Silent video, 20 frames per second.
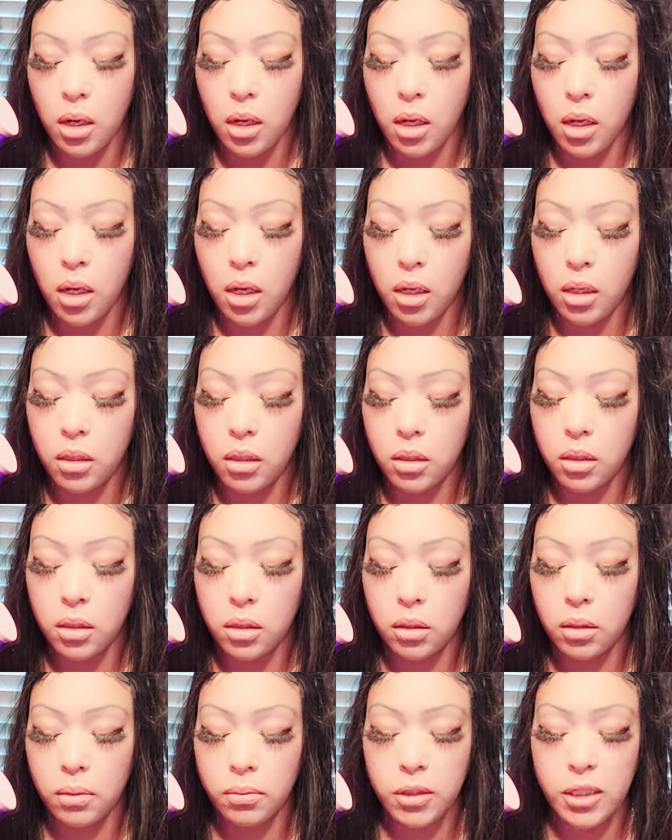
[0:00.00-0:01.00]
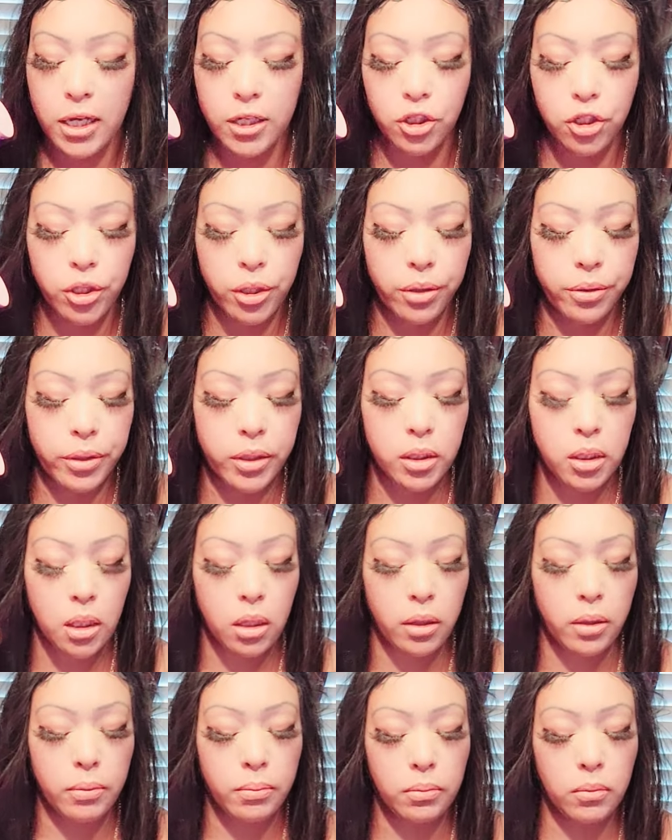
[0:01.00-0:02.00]
Um, Sagittarius
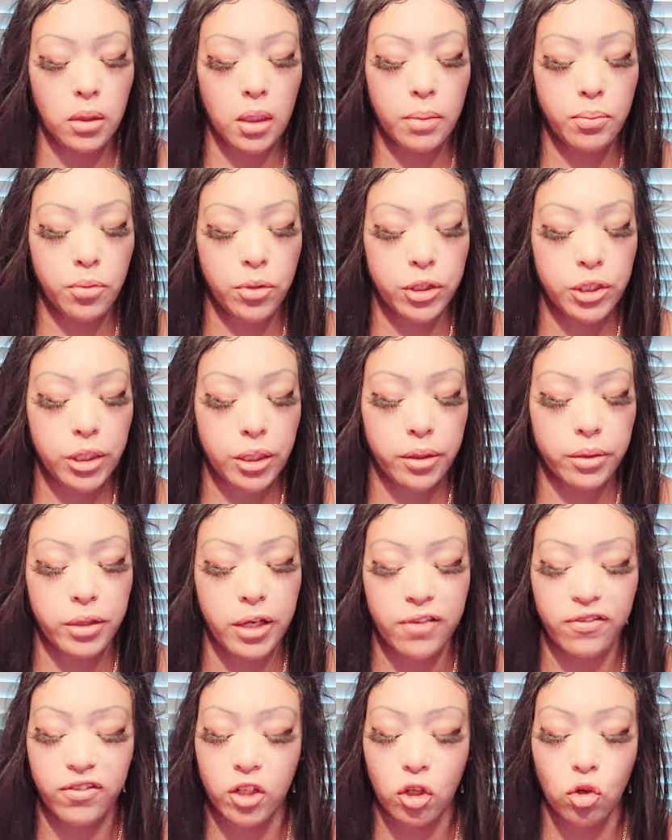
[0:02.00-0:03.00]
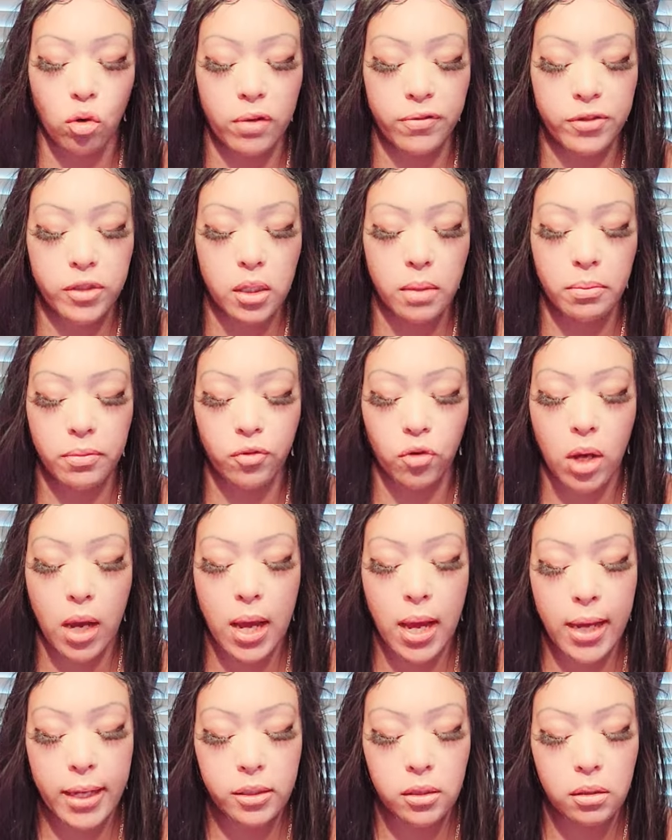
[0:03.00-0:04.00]
here. Libra's here. Definitely court for some of you
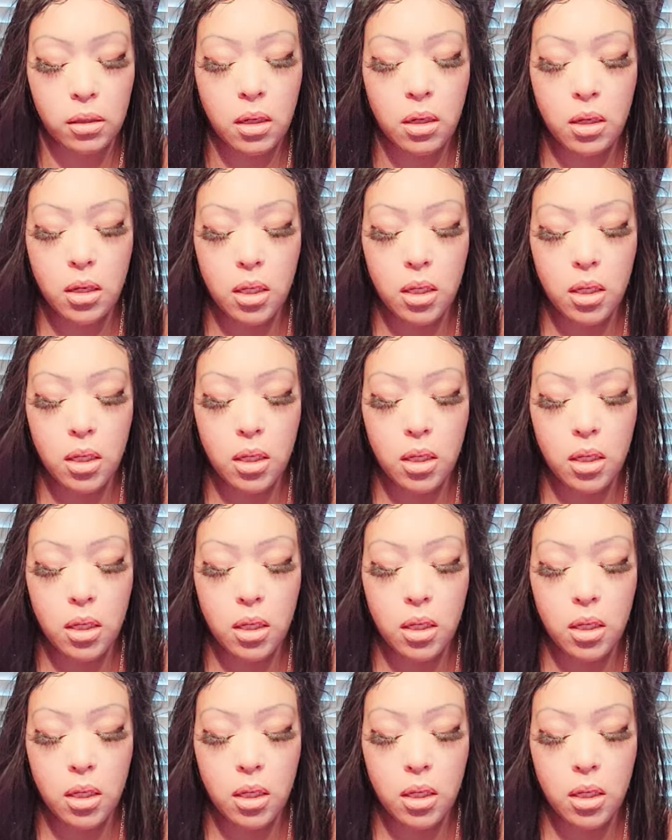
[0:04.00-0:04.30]
guys.